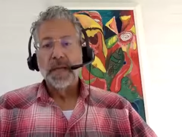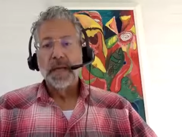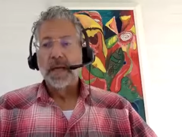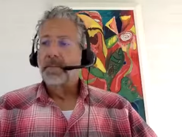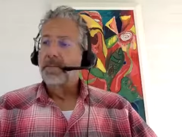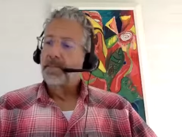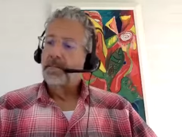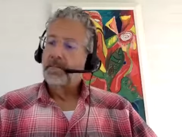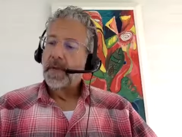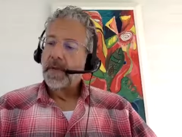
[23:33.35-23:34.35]
Um,
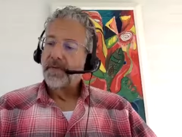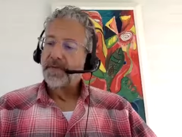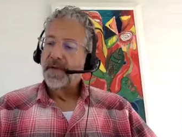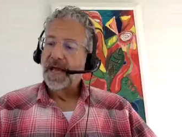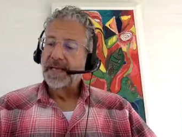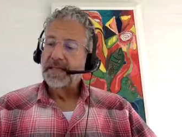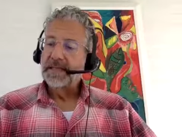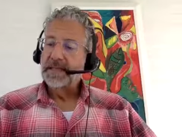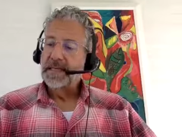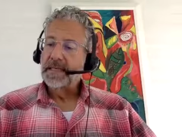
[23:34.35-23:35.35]
if I
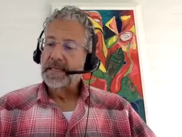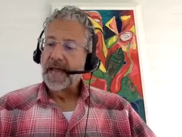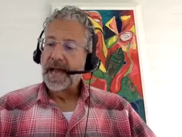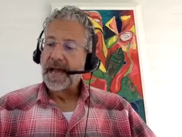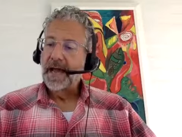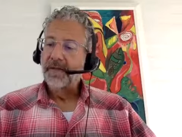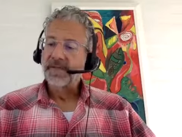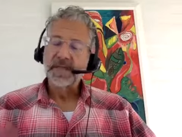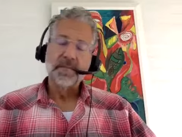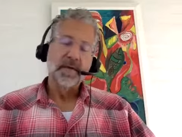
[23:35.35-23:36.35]
didn't have
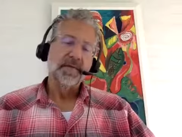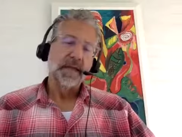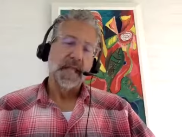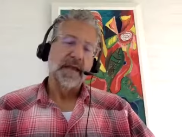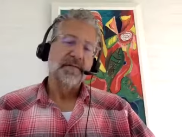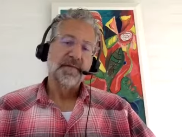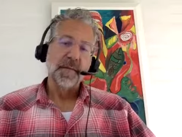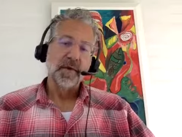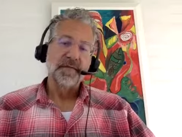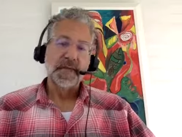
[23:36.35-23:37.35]
some of the life
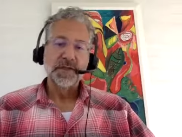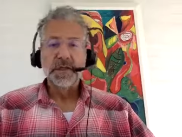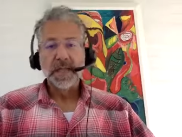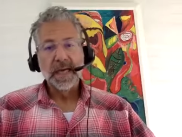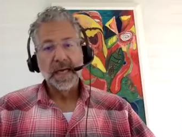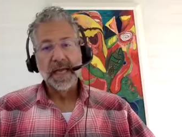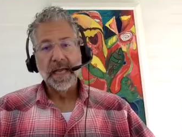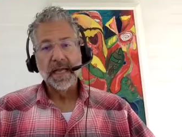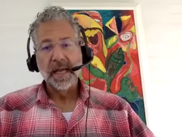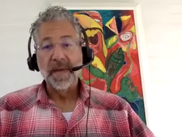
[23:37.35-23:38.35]
motivation that I
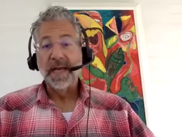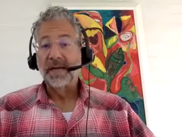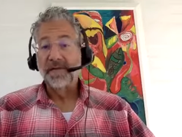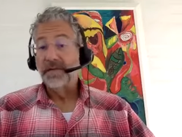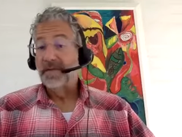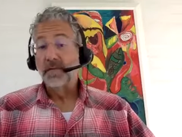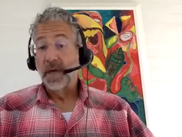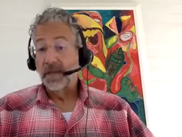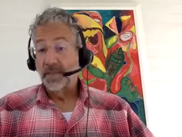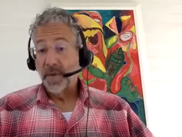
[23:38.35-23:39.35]
had, I might have even
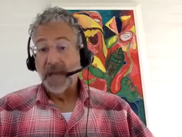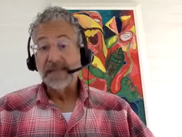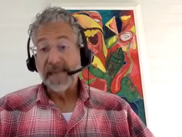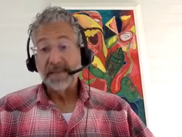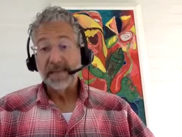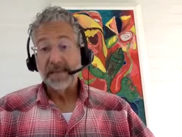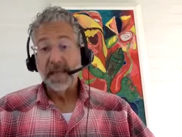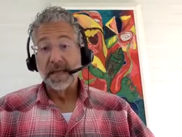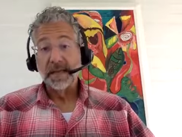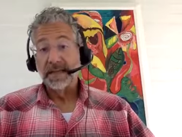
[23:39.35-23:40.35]
run a process,
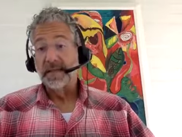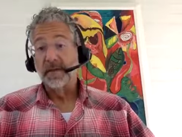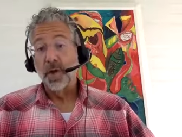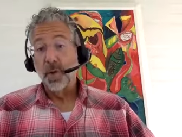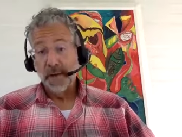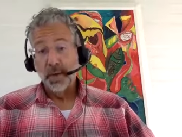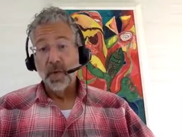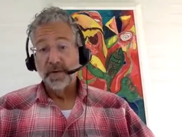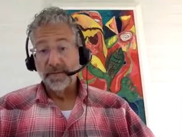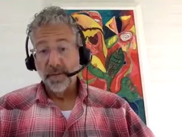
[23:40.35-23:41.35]
at least a mm-hmm. quick
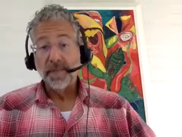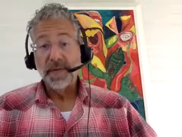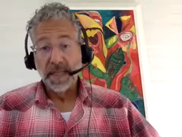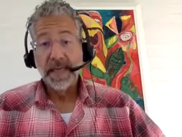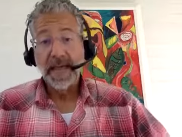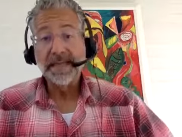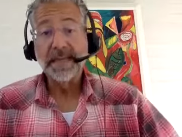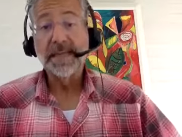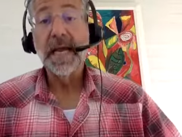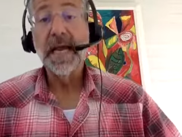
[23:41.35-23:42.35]
one formally at
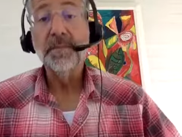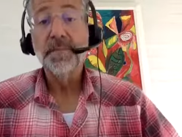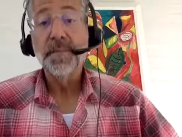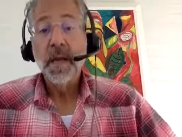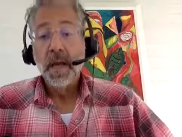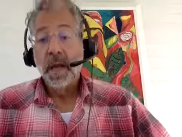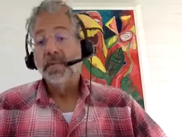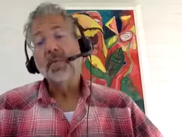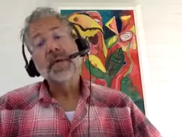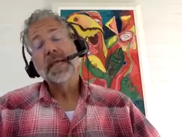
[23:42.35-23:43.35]
that time. Mm-hmm. Uh, mm-hmm.
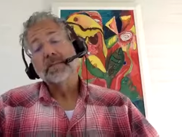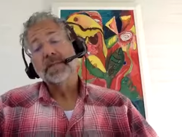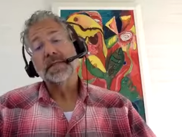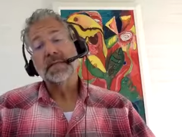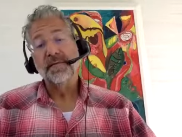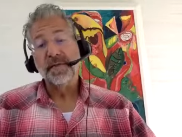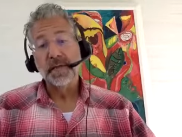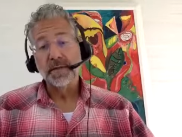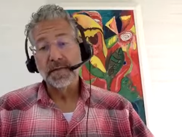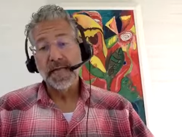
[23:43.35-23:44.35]
But we had put some
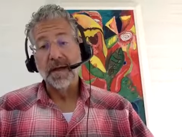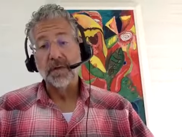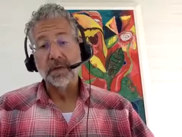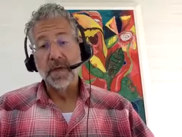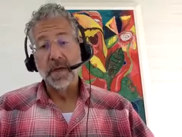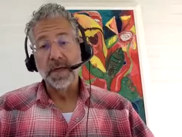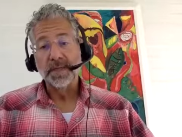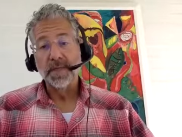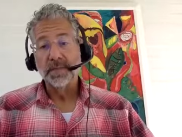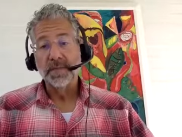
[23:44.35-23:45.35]
feelers out
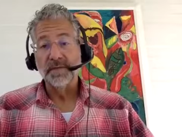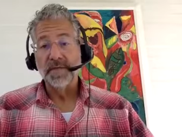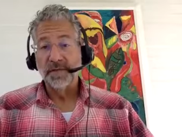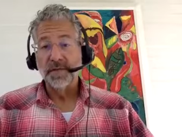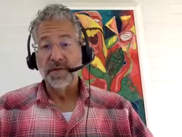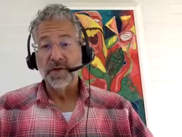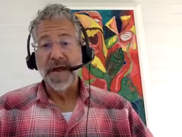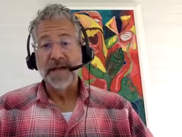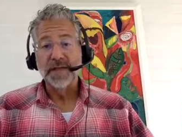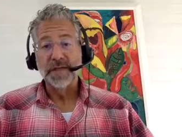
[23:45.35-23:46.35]
on terms of different
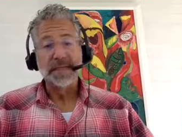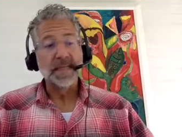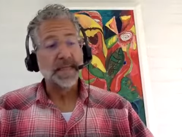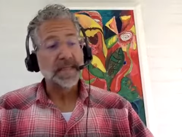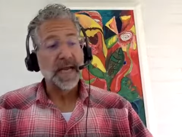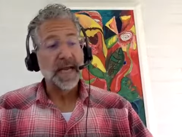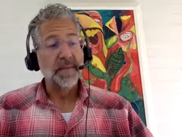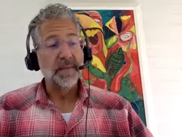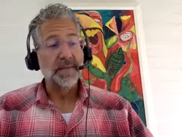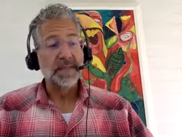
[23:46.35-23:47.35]
strategies. At the
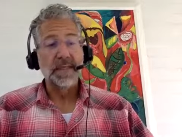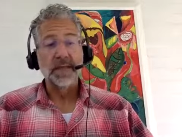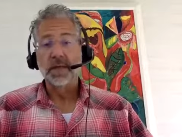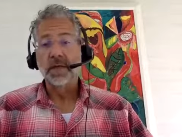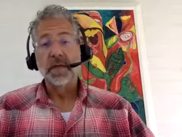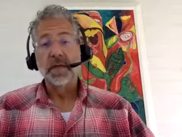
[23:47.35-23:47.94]
time, it was either